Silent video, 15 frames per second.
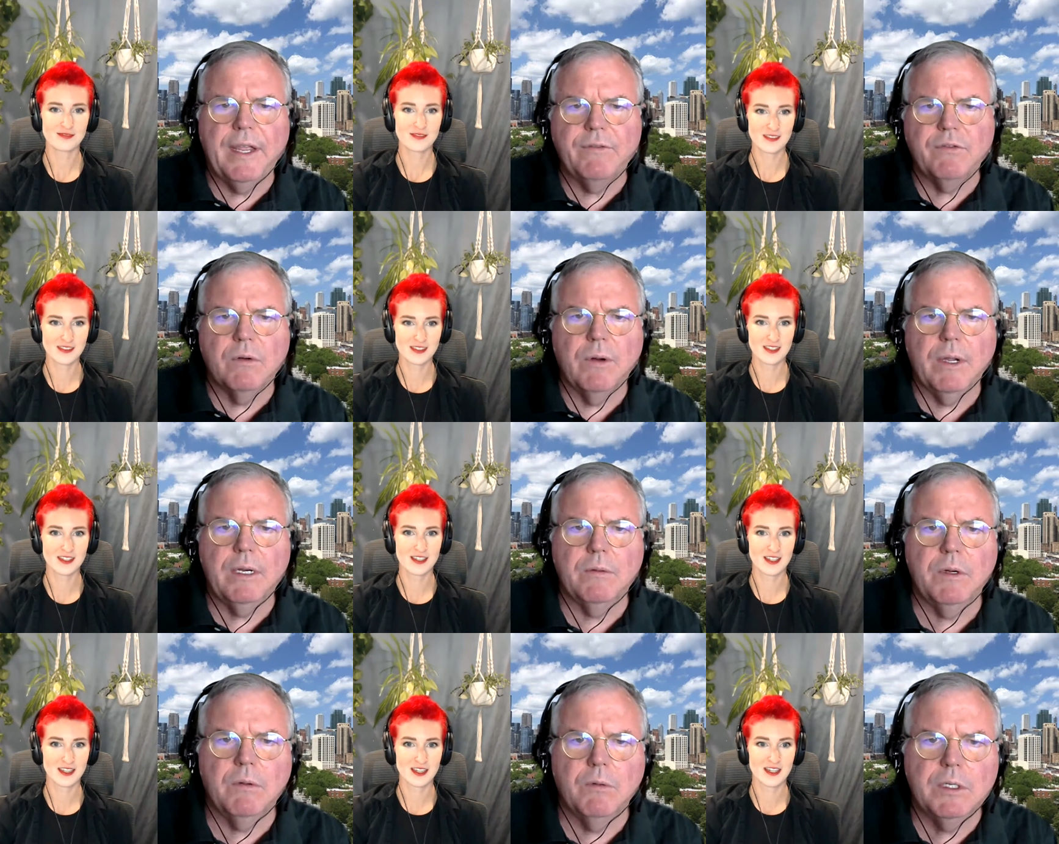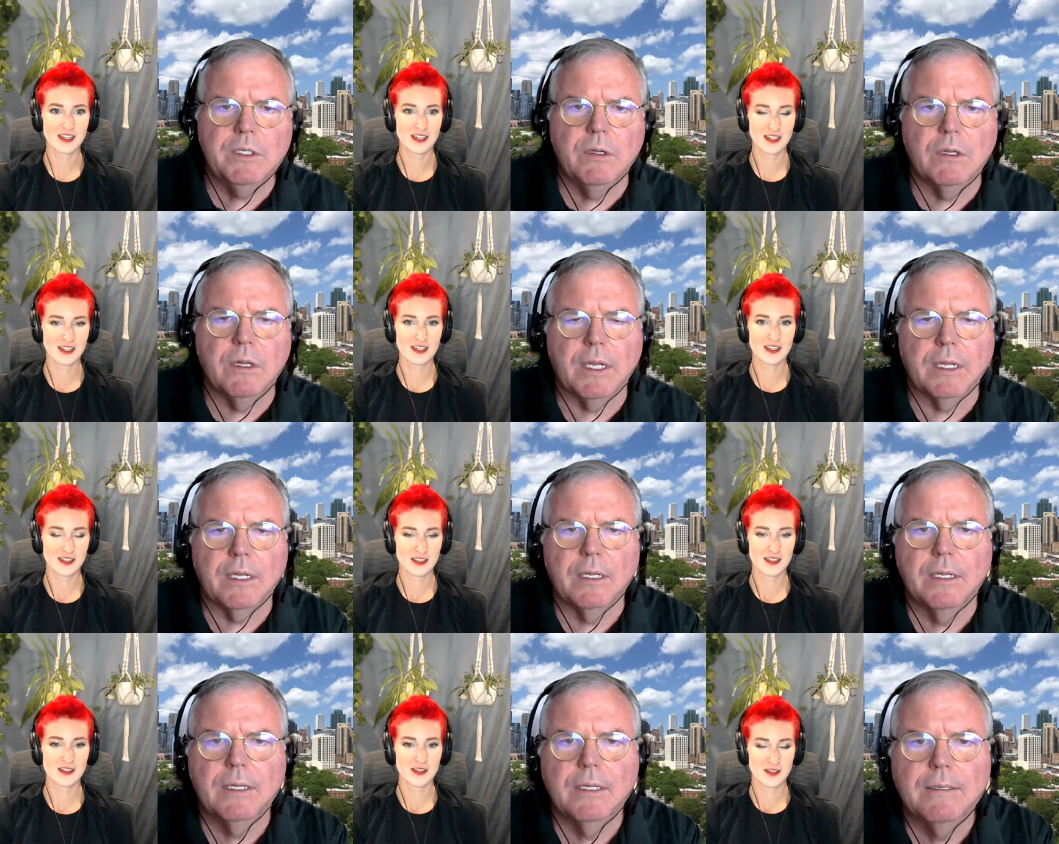Speaker 1: have to write? What, what does it look like?
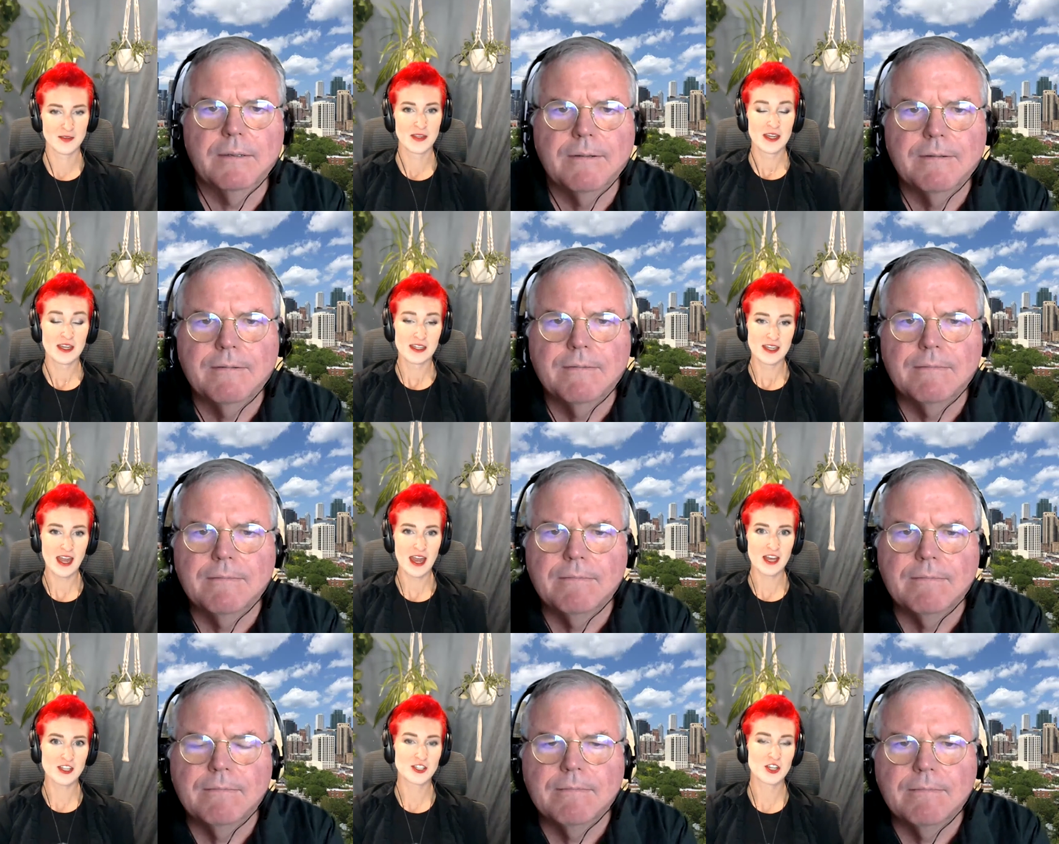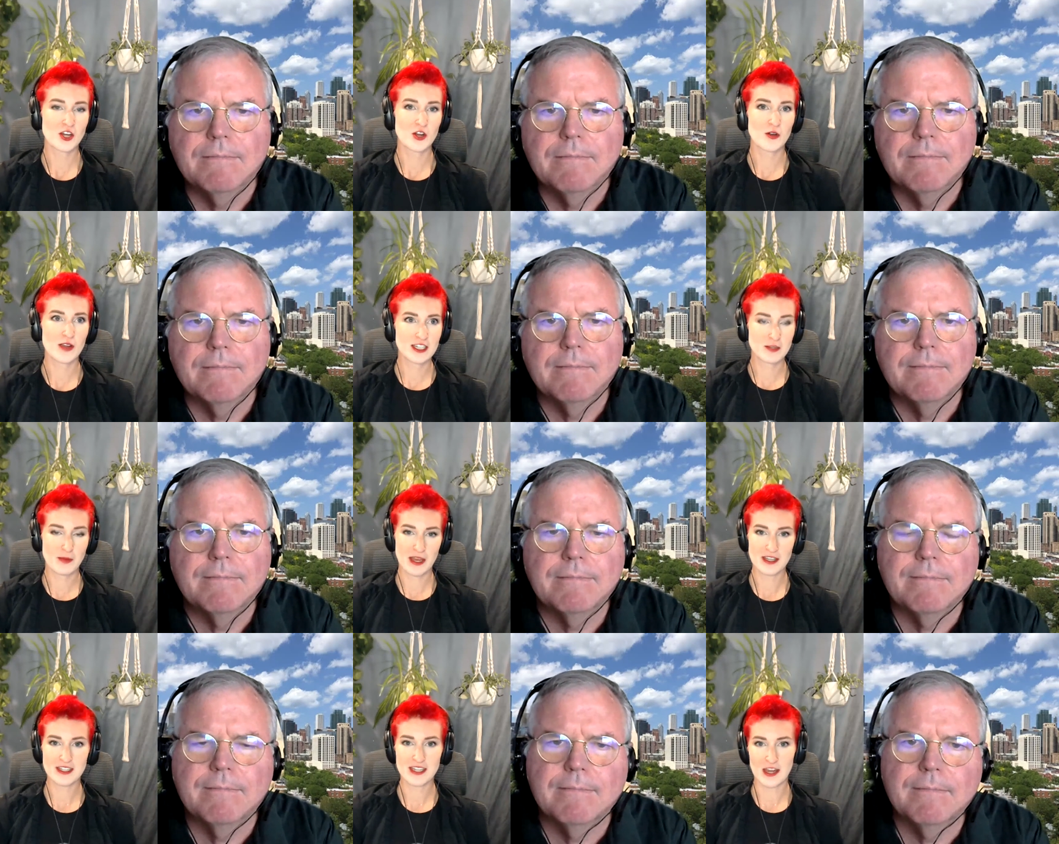
Speaker 2: Yeah, so it
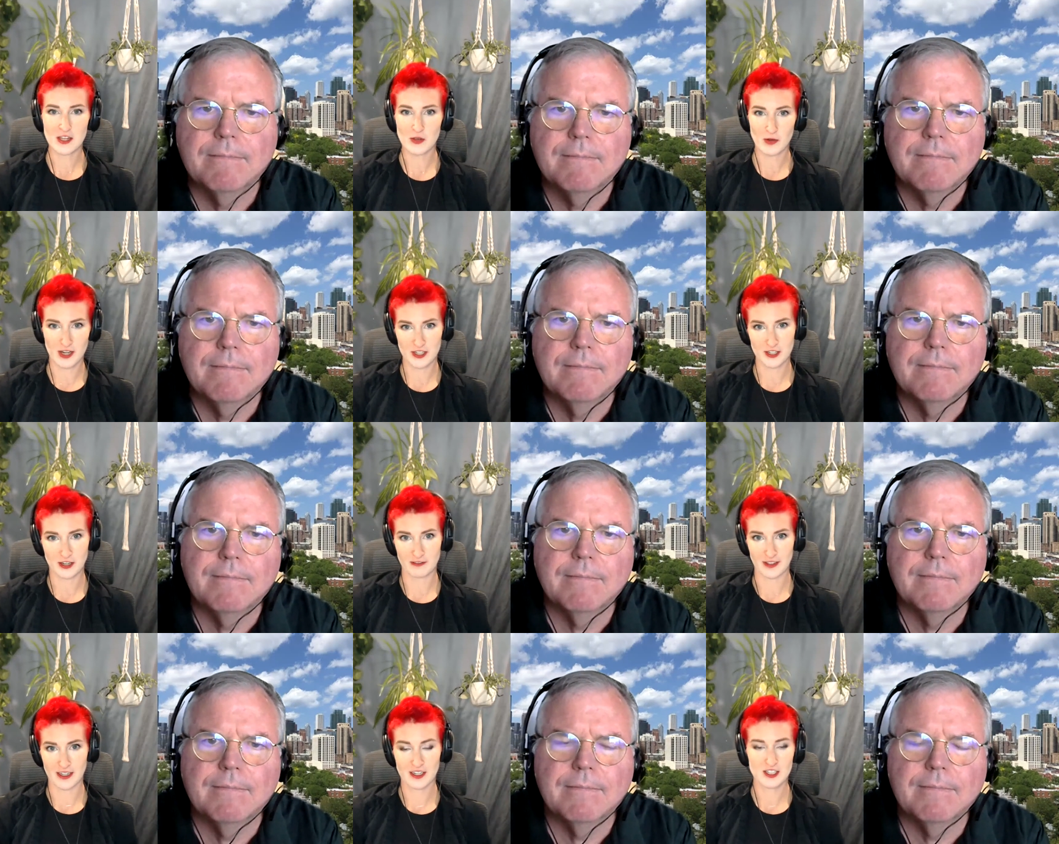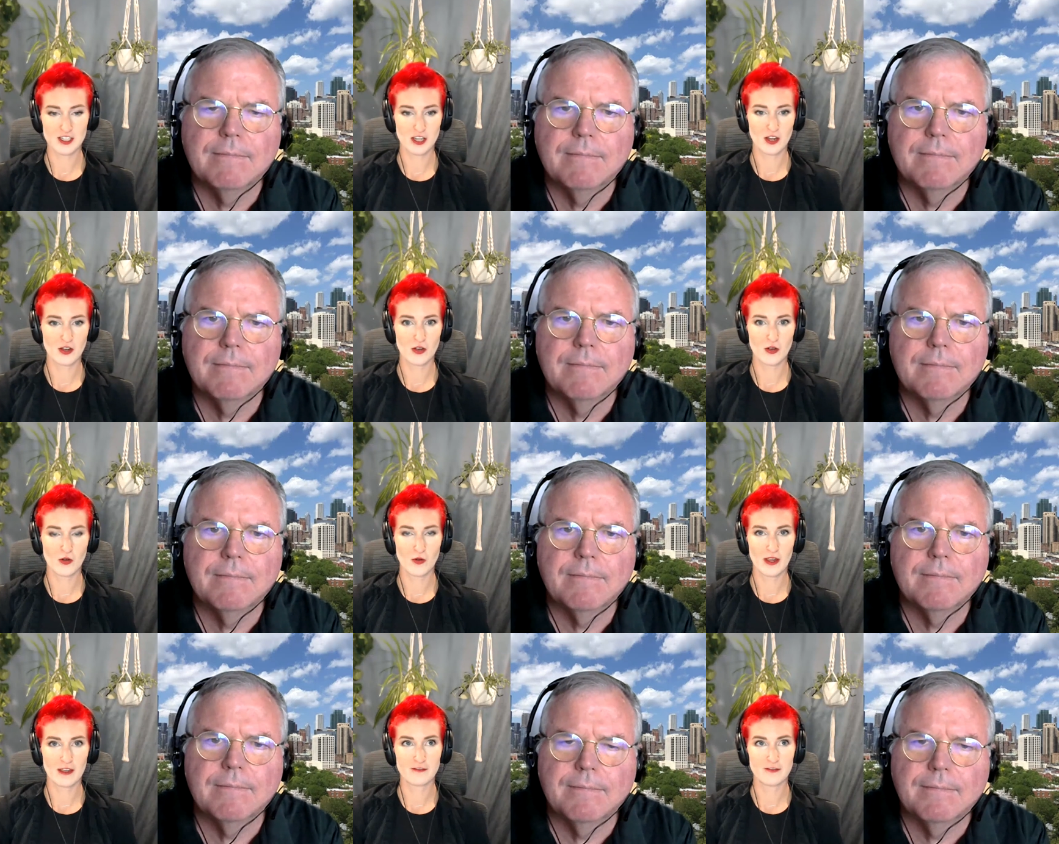depends how you want to start Flink.
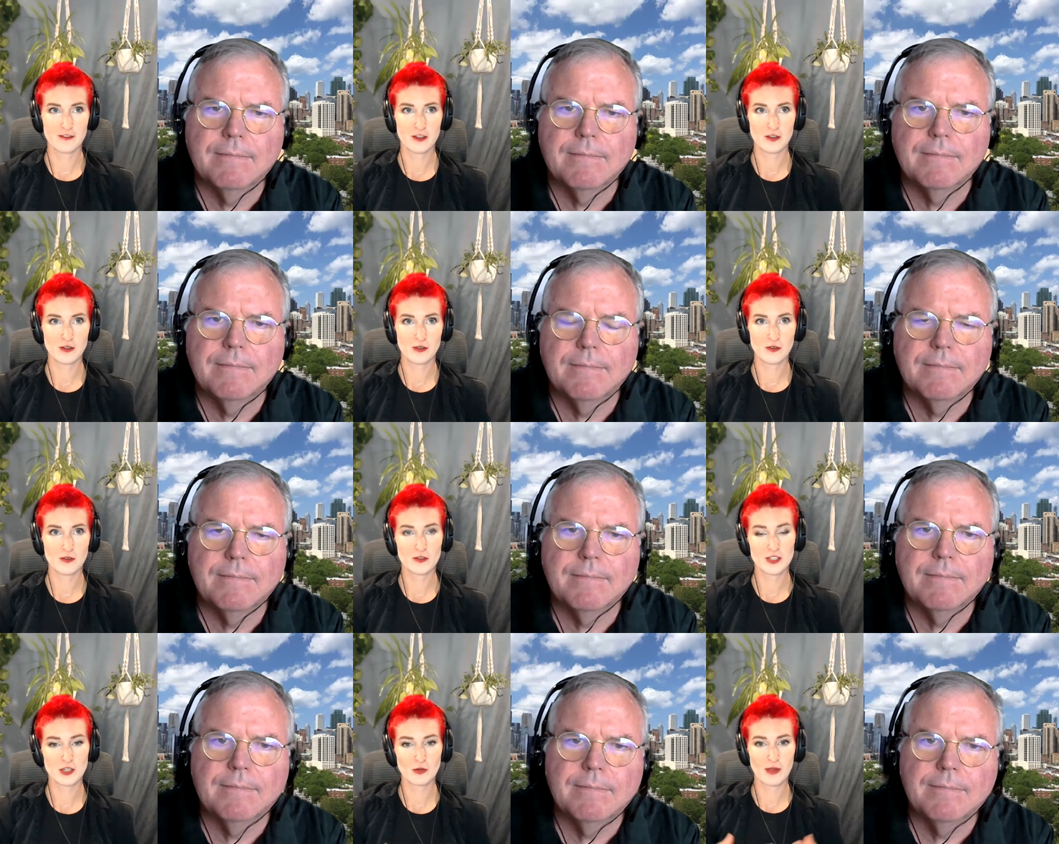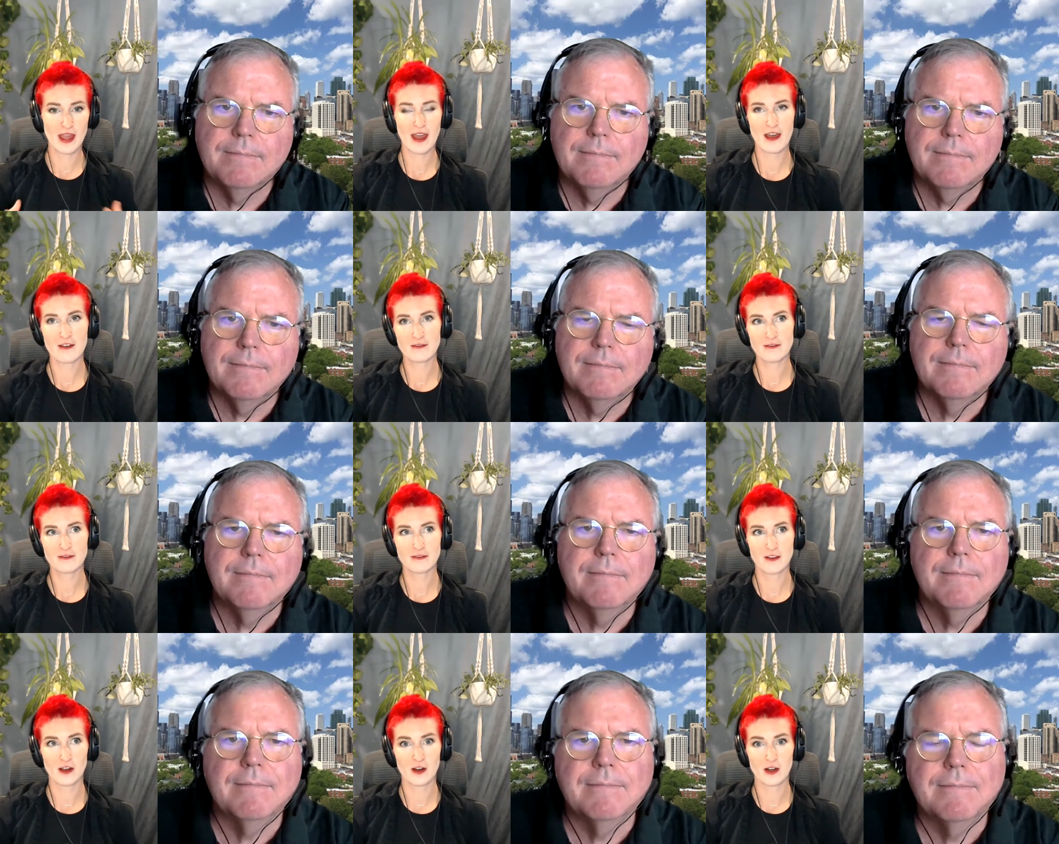So if you so we
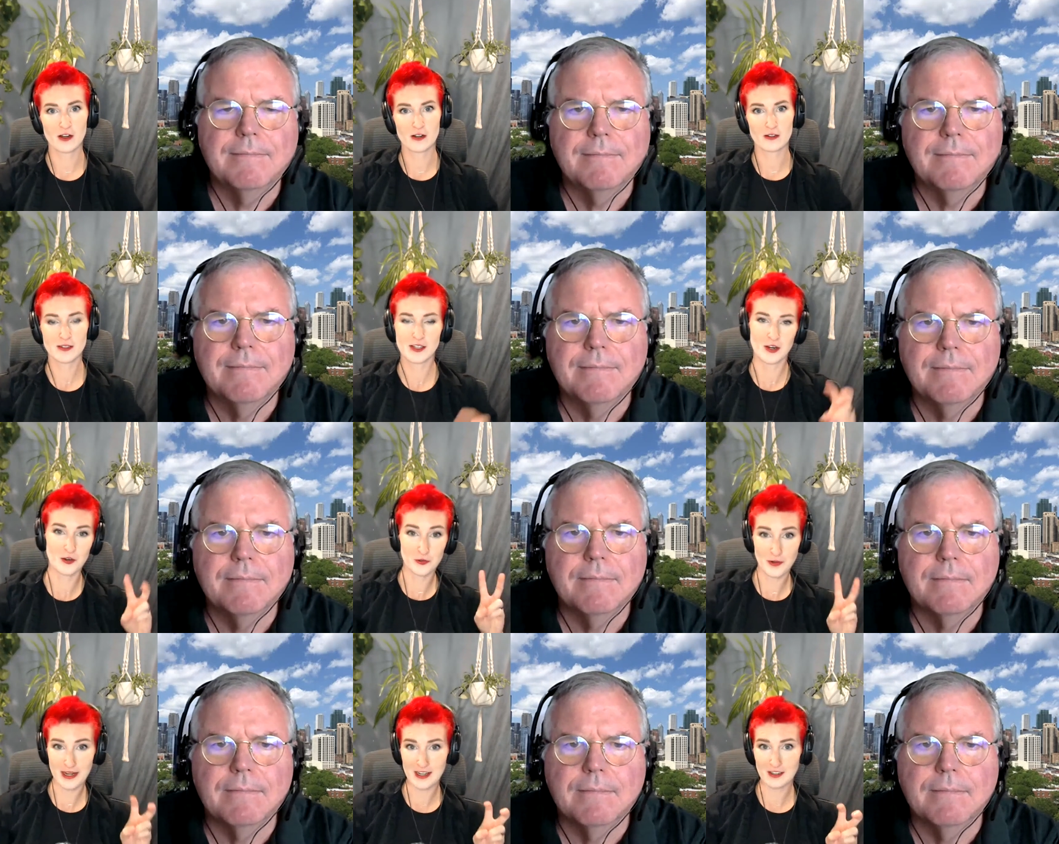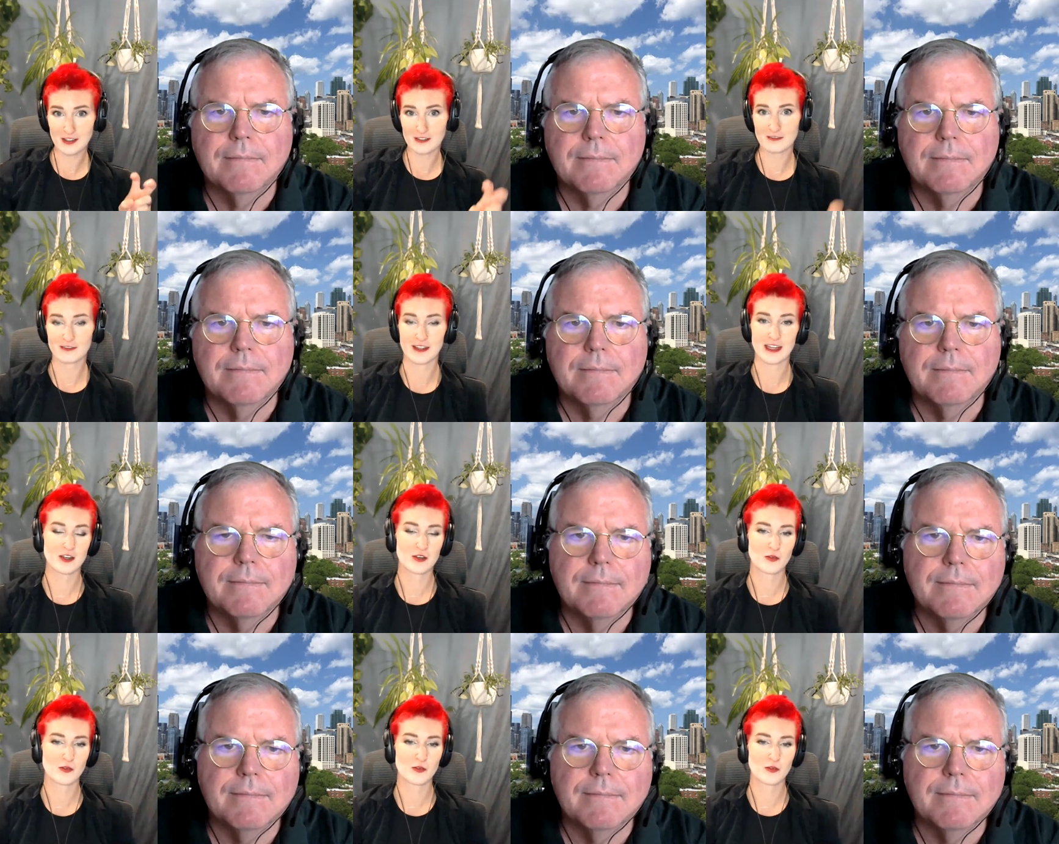have our, you know, regular Flink